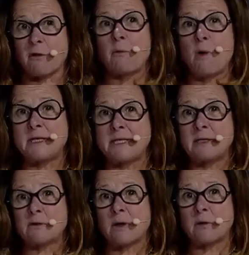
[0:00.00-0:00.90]
from one
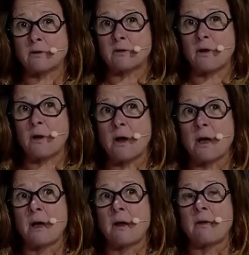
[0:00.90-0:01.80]
day to another
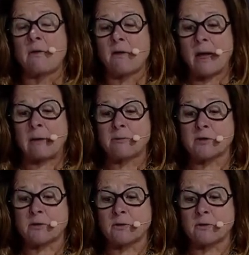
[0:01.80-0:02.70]
the help
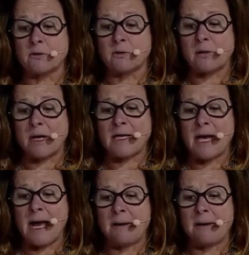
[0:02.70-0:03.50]
to Ukraine?